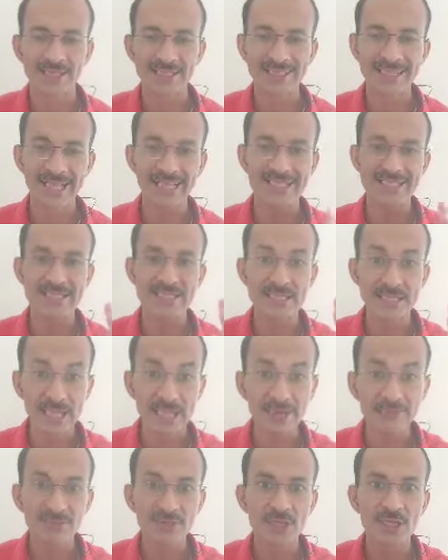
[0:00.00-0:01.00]
that
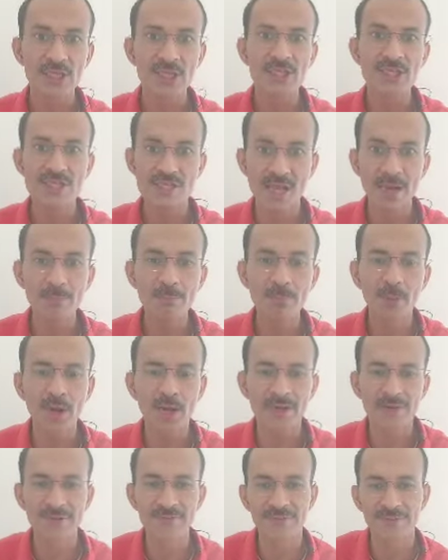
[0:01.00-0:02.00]
saved some
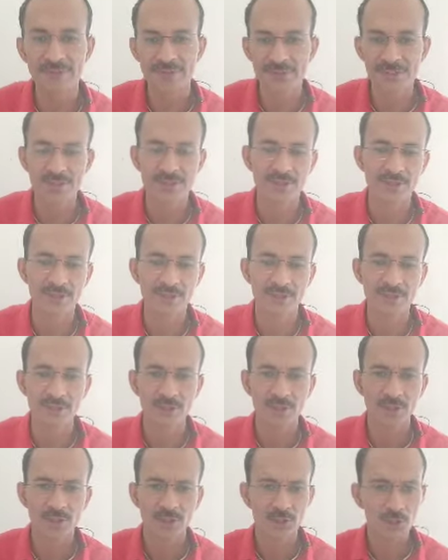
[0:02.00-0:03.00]
part of it,
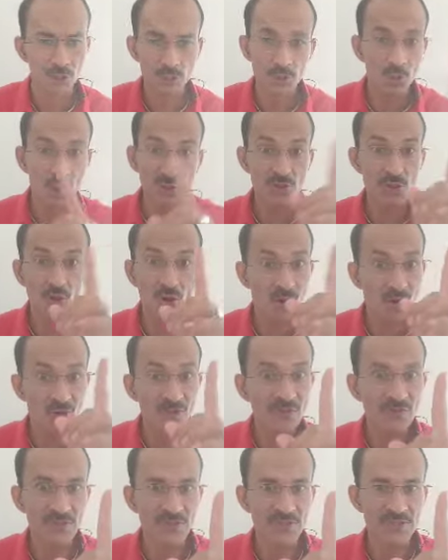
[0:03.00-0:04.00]
though not all
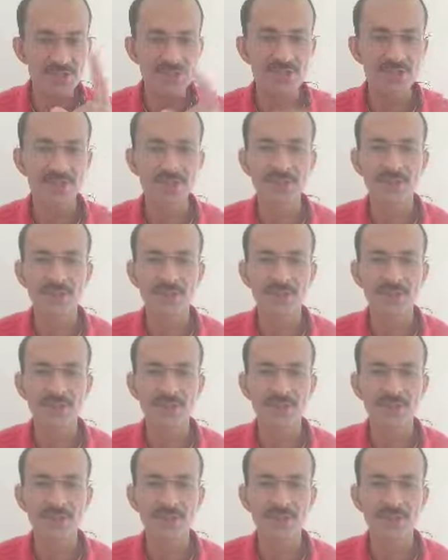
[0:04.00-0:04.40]
of it.